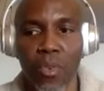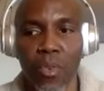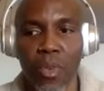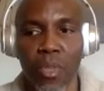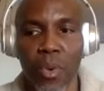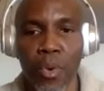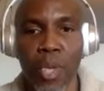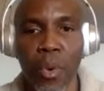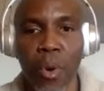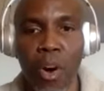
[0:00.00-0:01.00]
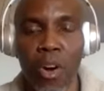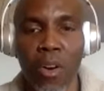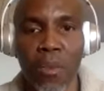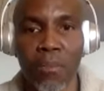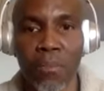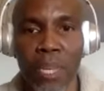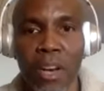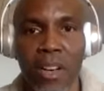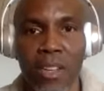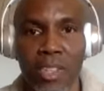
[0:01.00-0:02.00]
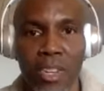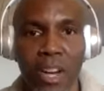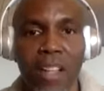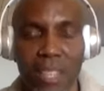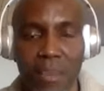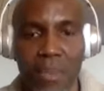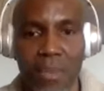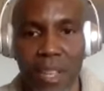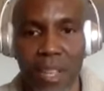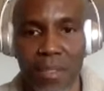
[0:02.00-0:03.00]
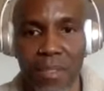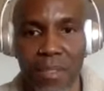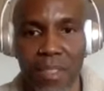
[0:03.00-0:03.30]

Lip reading: with who you are beyond your concept of self.